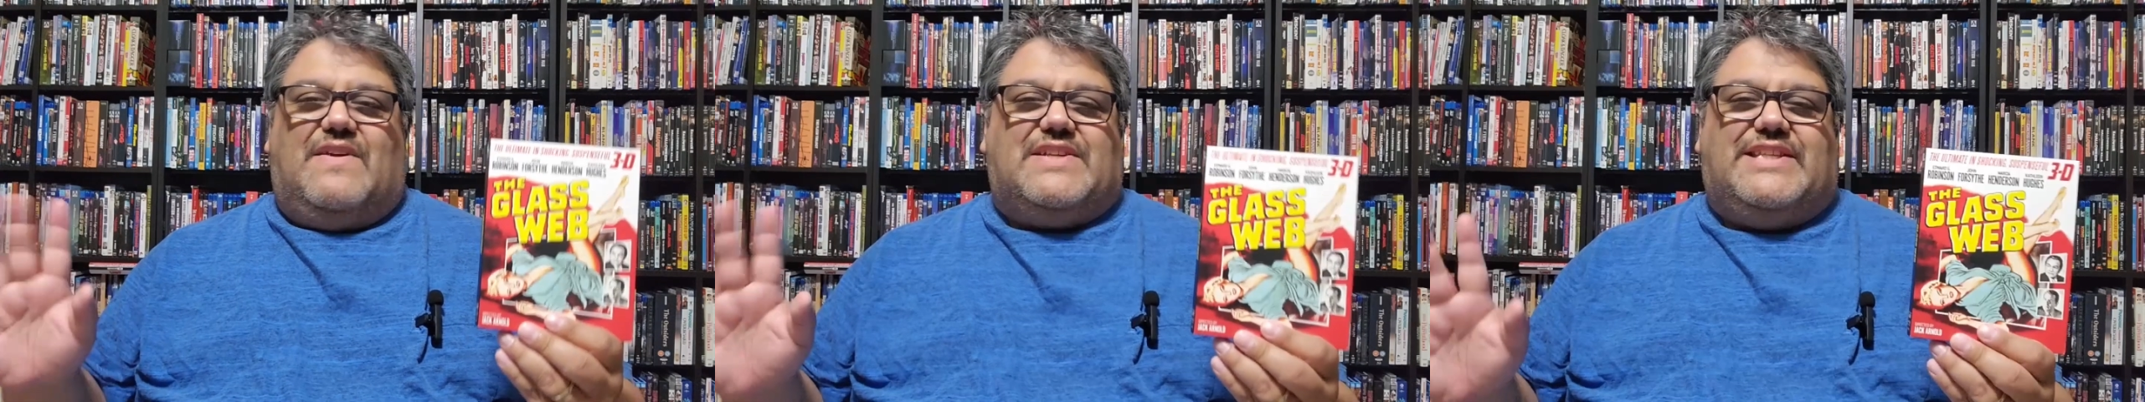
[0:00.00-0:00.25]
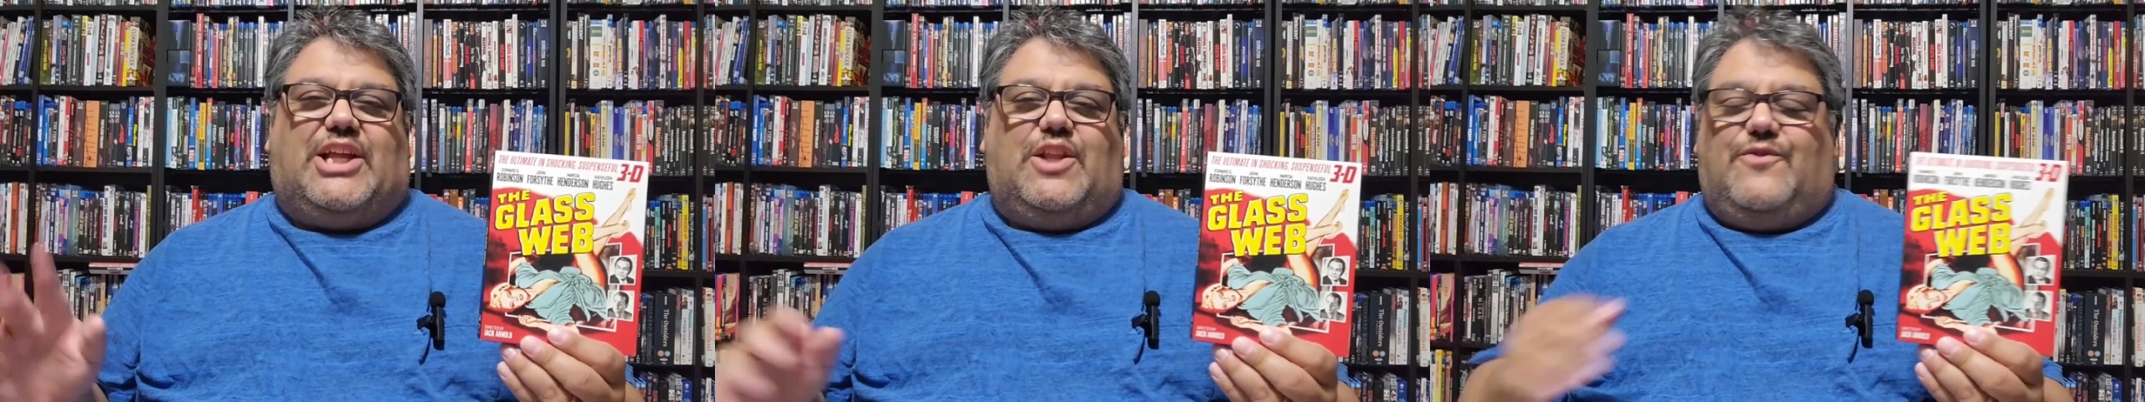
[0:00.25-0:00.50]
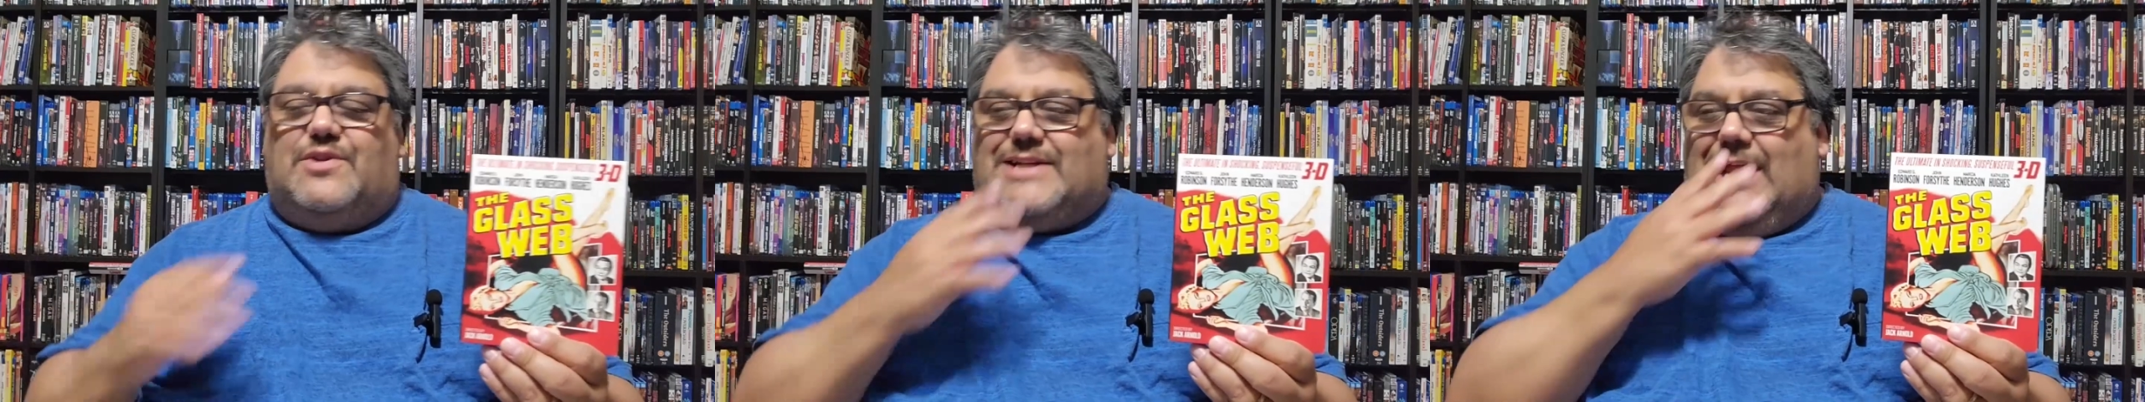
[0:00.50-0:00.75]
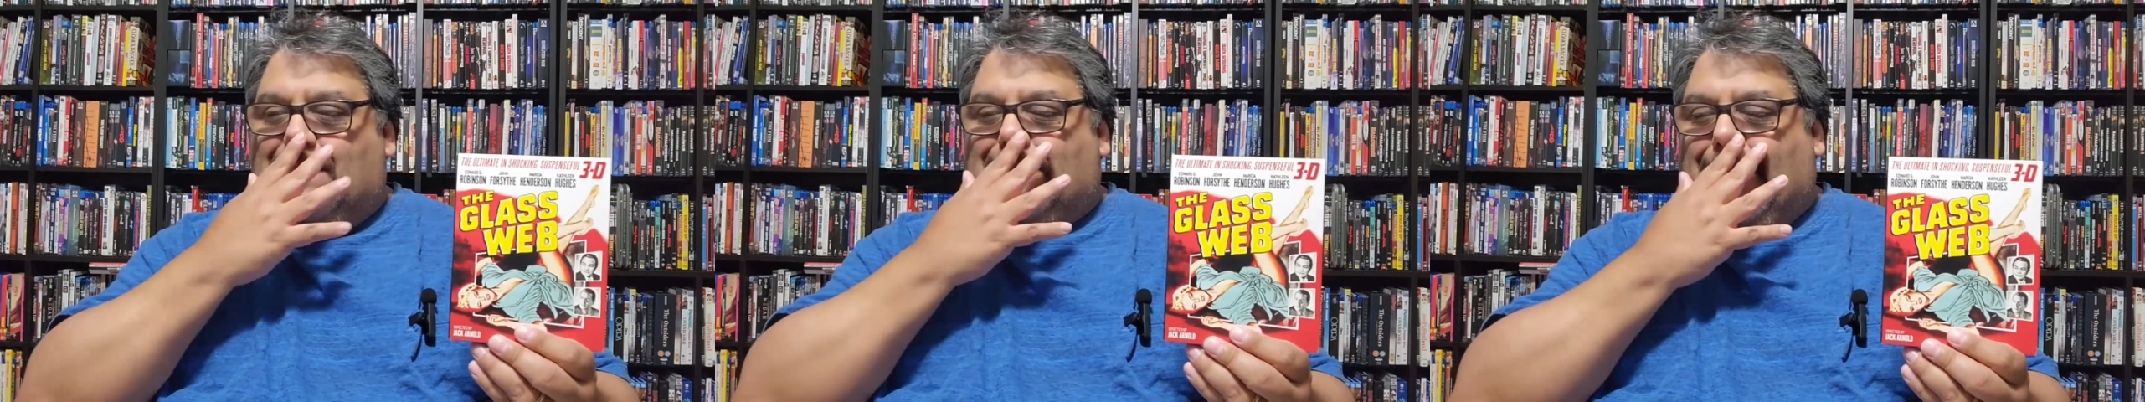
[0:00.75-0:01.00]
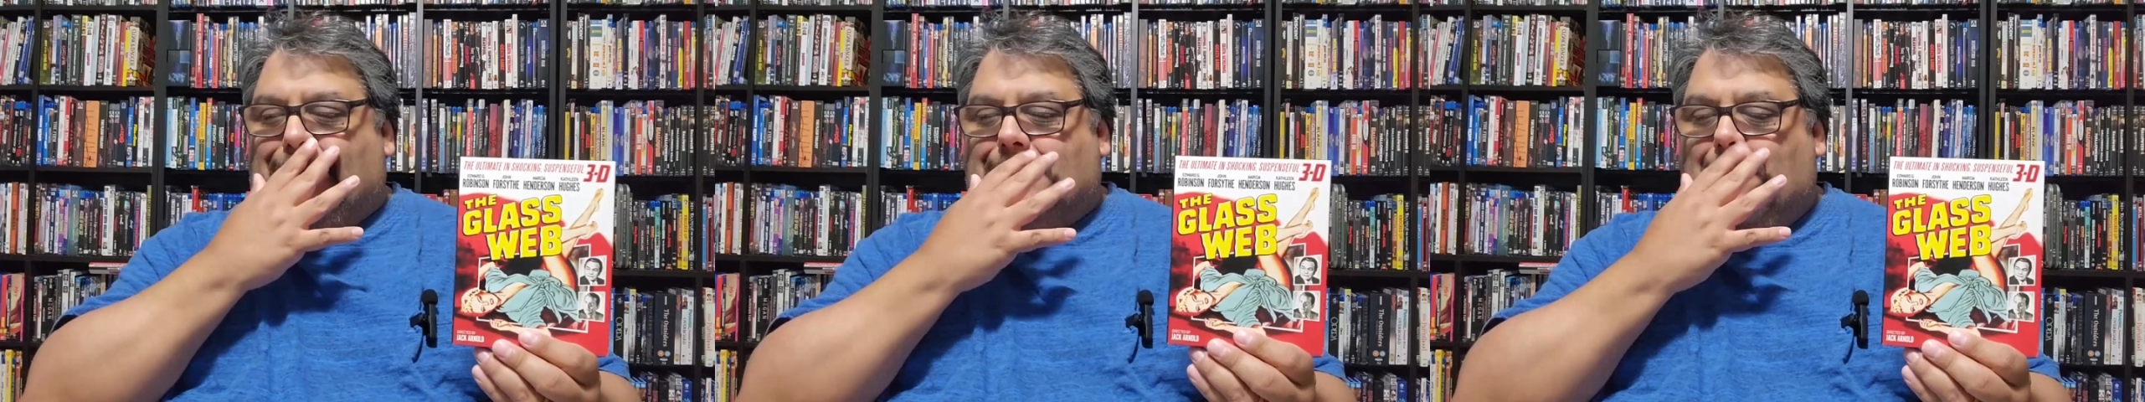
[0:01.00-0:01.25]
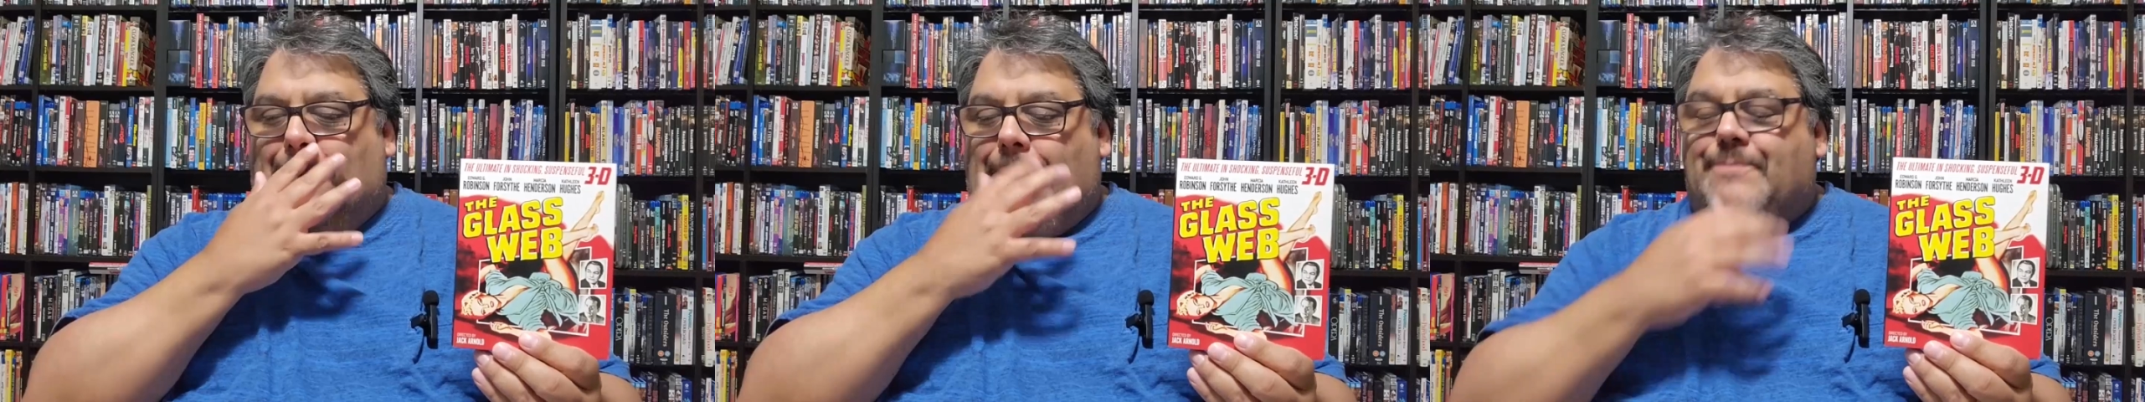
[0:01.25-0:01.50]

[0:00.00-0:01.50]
a stickler for those kind of things.